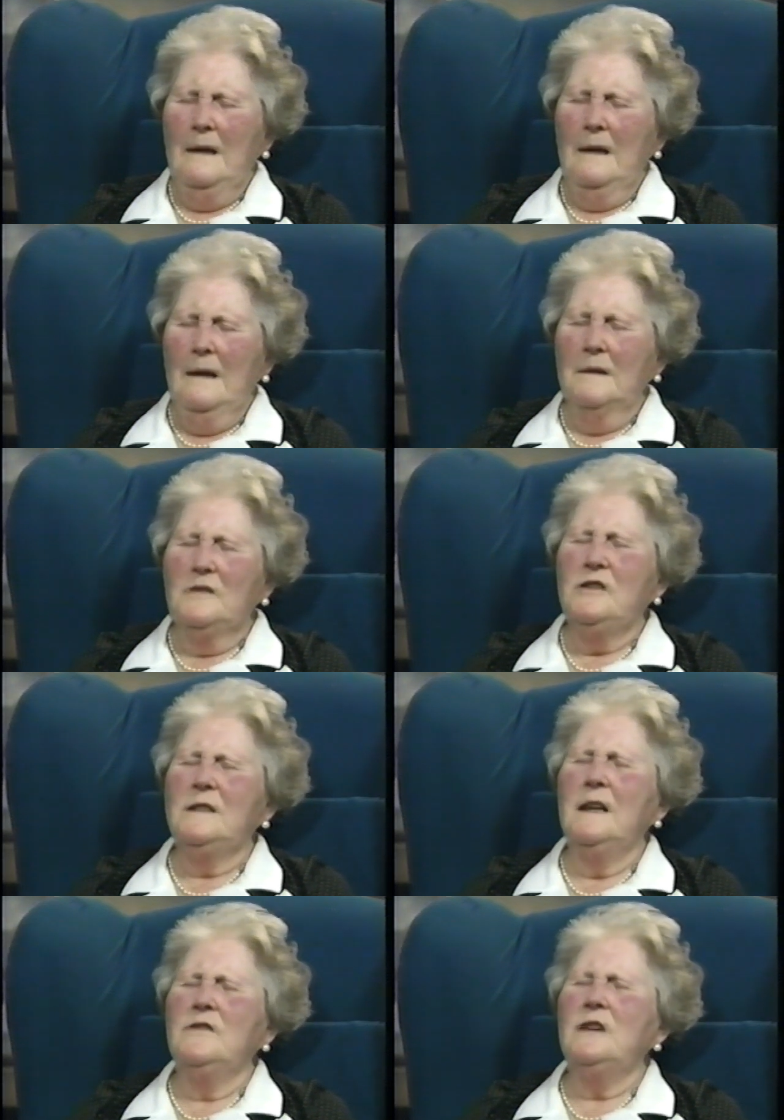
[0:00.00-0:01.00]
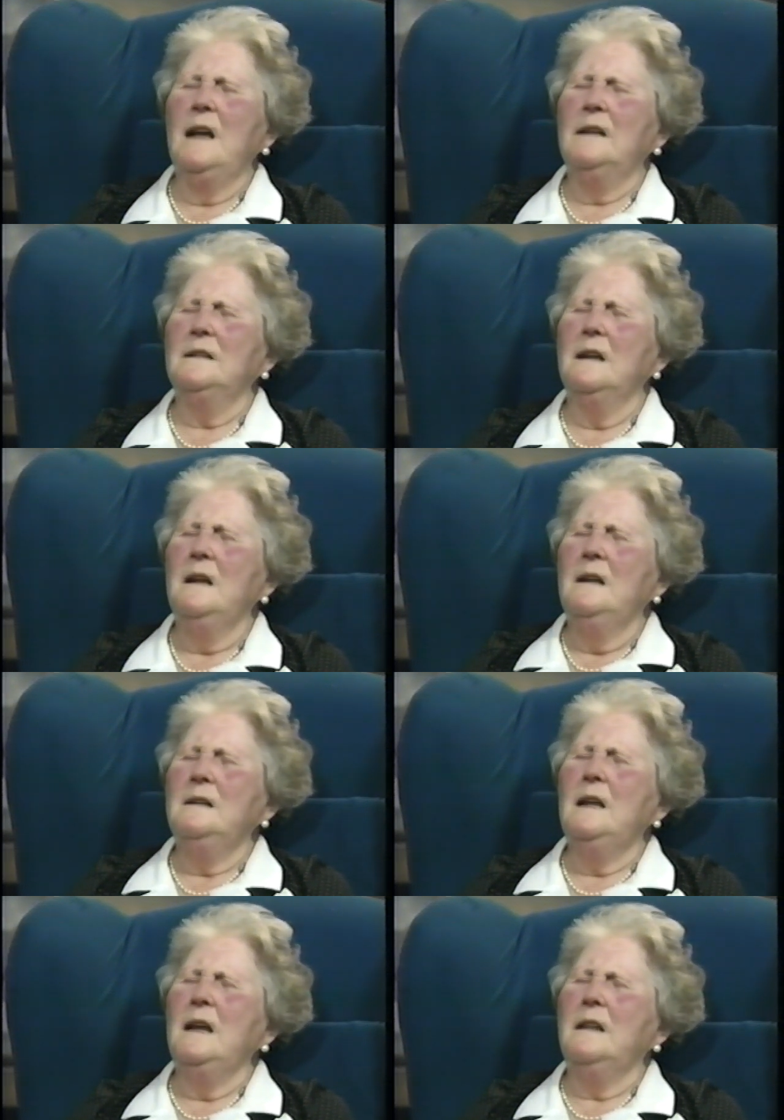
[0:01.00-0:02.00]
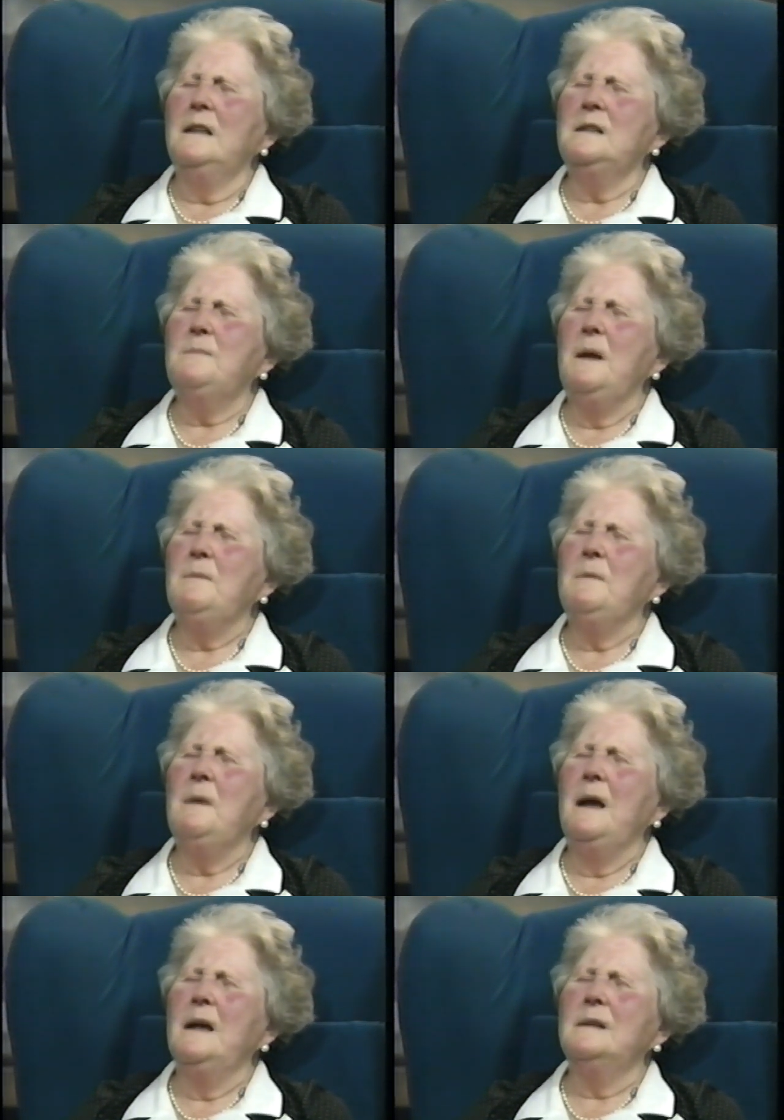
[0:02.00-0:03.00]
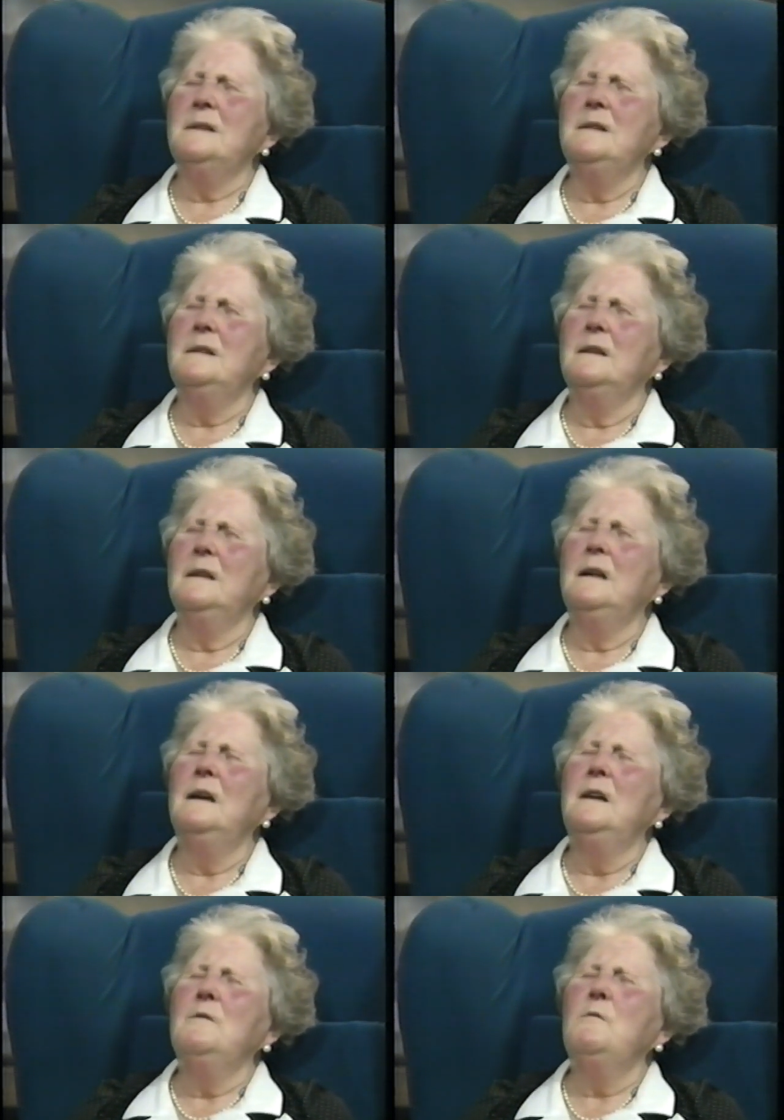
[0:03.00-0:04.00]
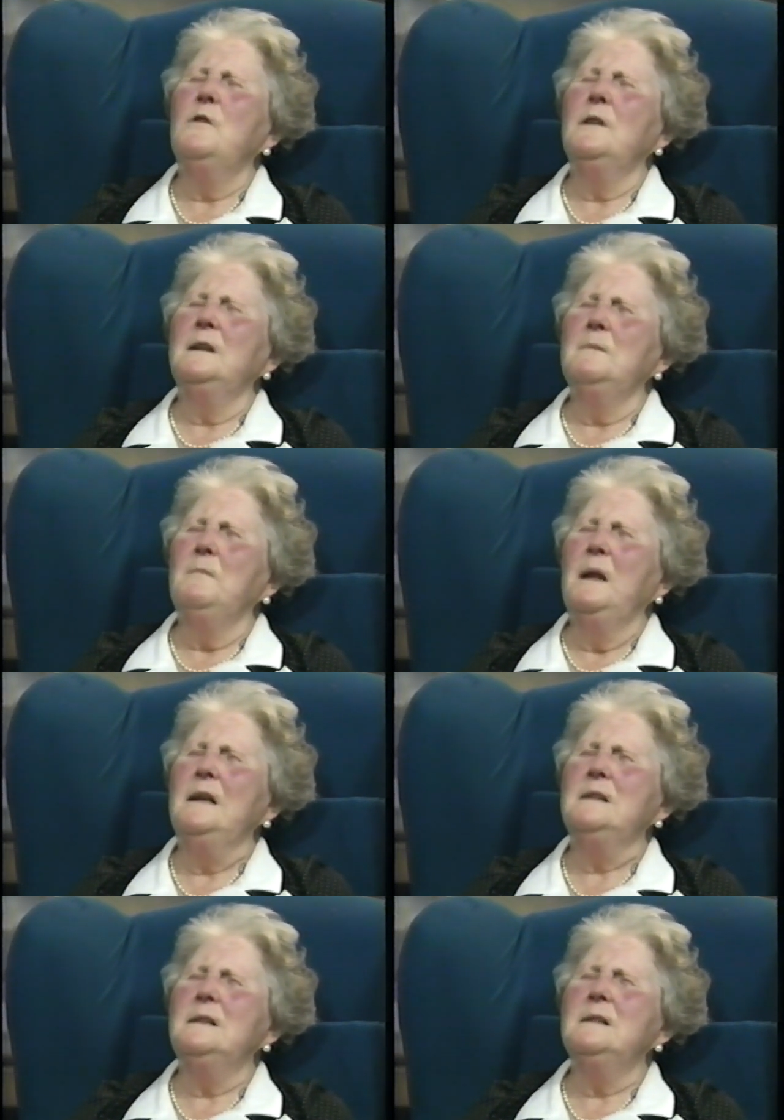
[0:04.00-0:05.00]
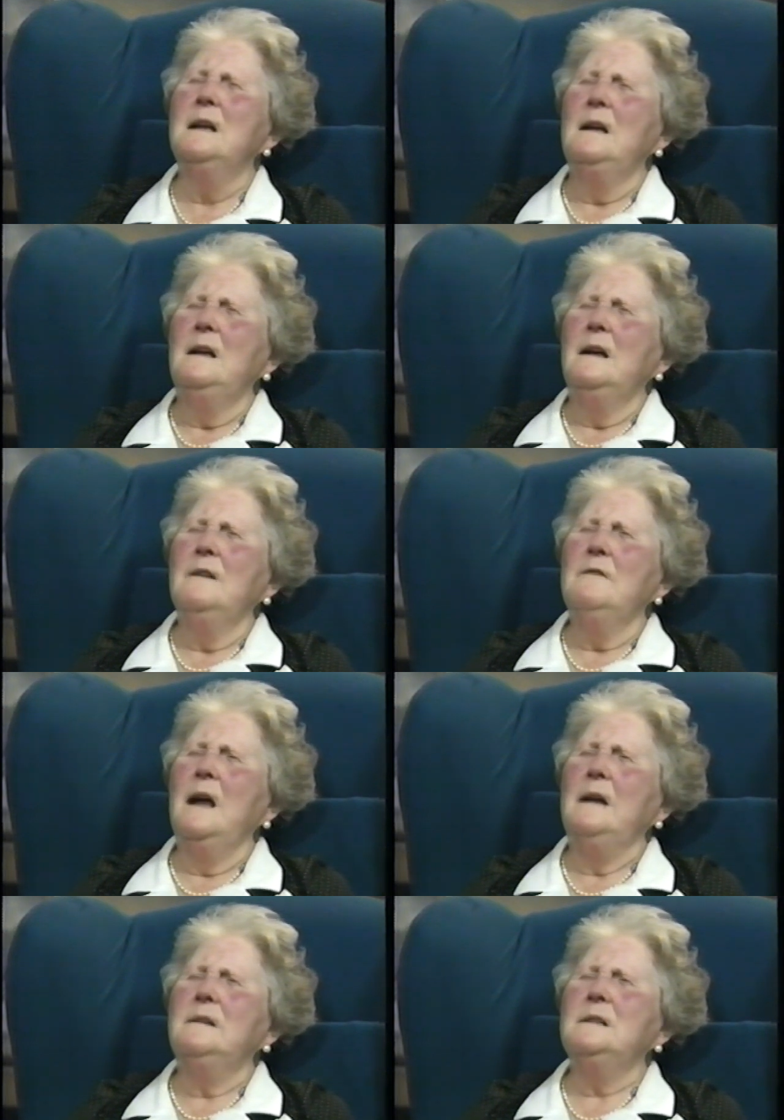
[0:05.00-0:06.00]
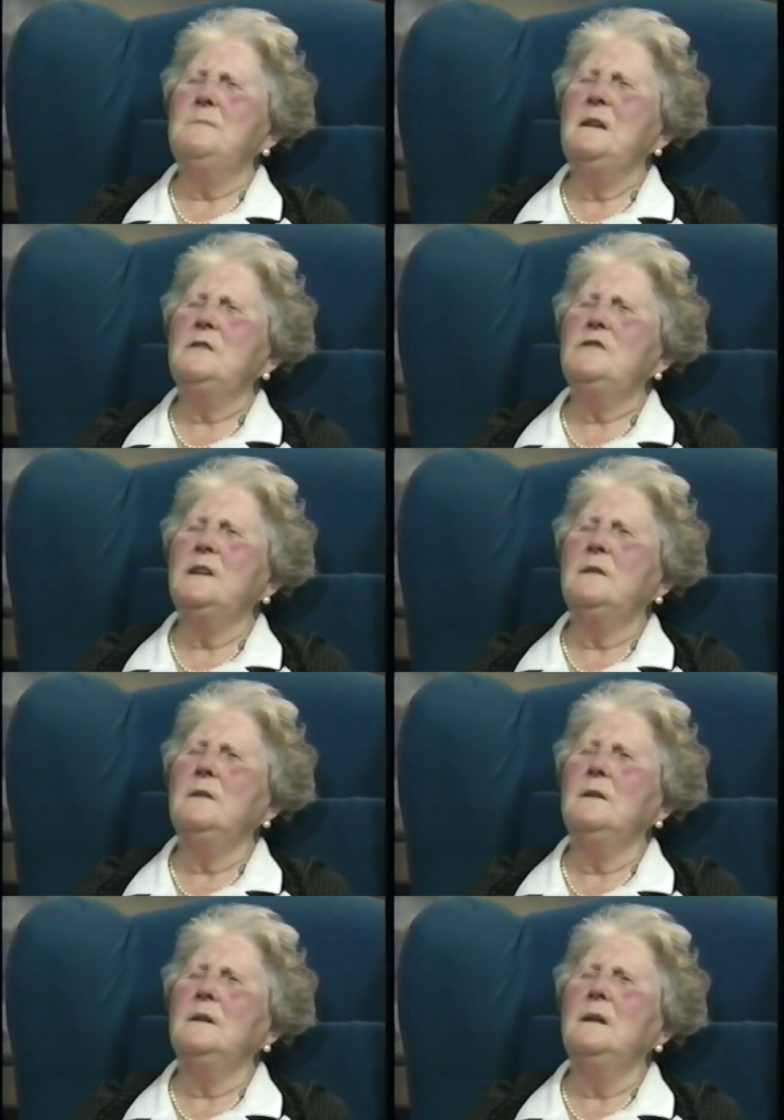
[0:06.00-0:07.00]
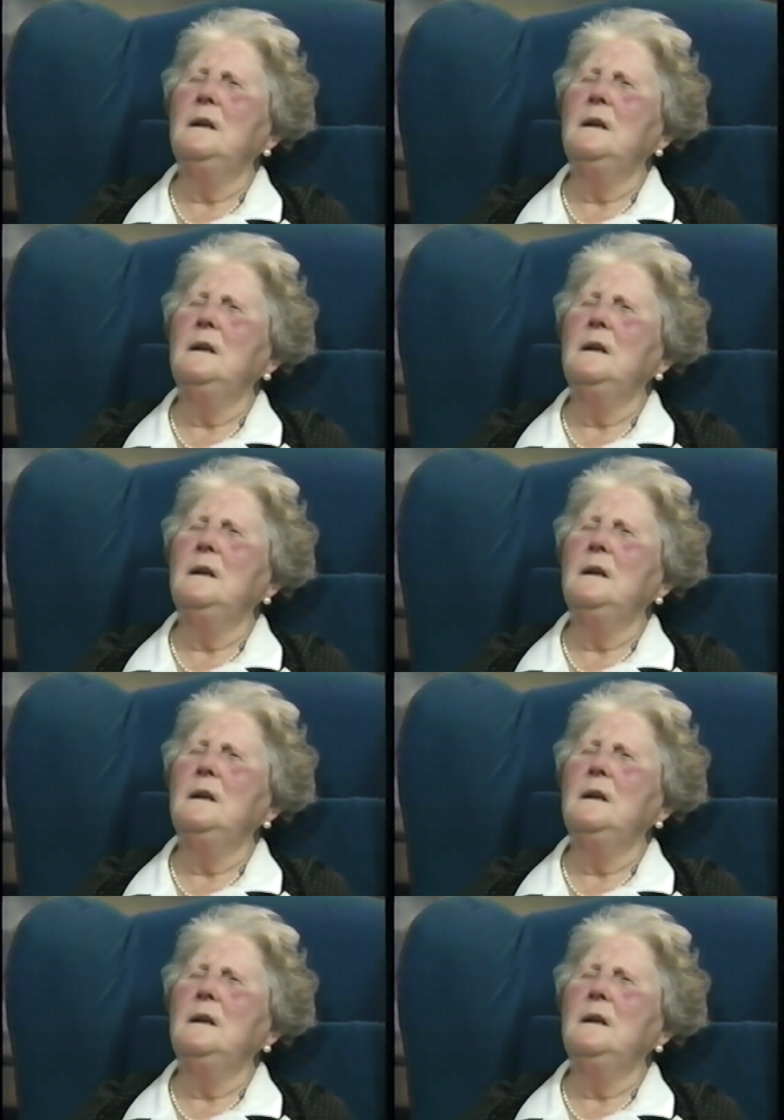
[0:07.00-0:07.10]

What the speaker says: And she said she had to take these paper bags into the wood and places and write as best she could.